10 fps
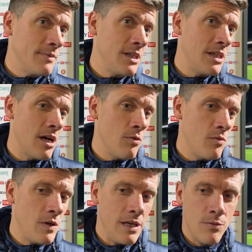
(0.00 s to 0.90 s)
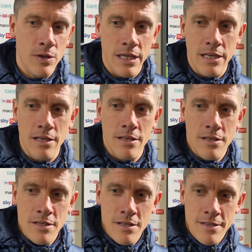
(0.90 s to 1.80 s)
You know, we
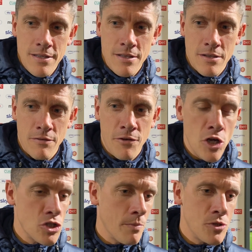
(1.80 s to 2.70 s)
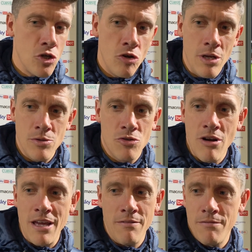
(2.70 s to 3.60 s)
the first opportunity was
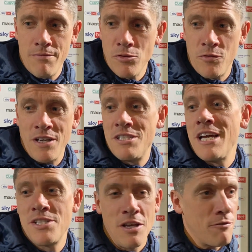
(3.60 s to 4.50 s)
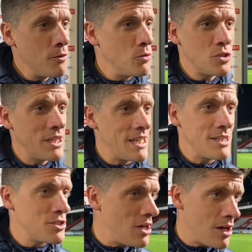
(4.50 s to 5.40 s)
great. It was fantastic football to get down
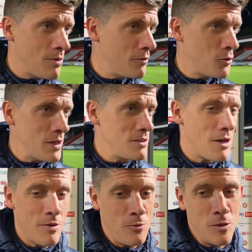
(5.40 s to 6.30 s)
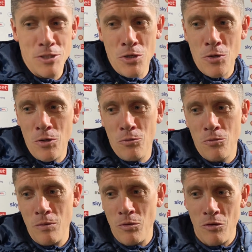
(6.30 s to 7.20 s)
the side, like we always do
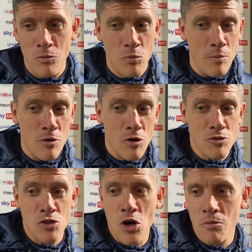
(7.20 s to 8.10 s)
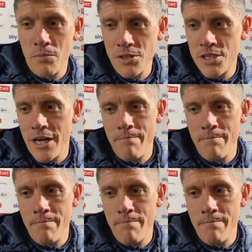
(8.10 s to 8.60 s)
when we're on song. But